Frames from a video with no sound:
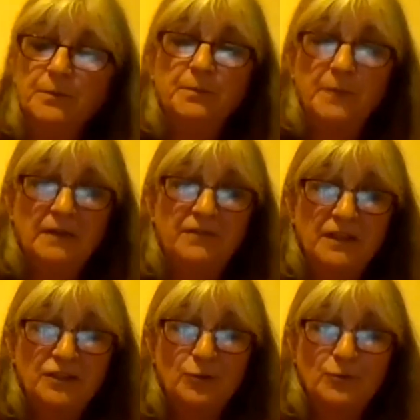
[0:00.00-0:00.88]

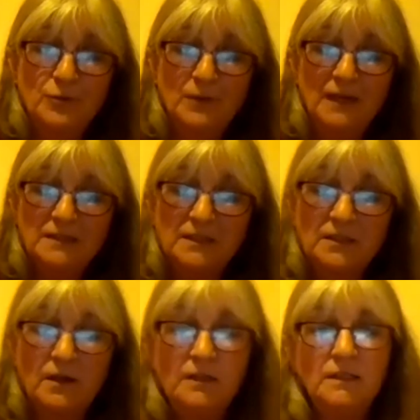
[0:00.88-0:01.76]
beneficial to our
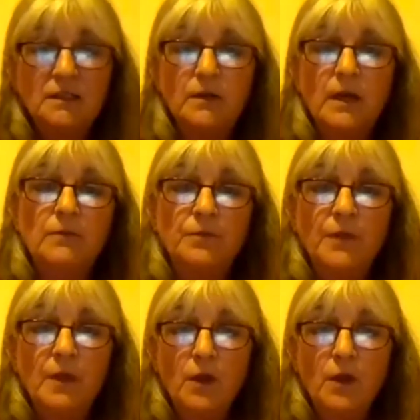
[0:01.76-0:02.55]
societies and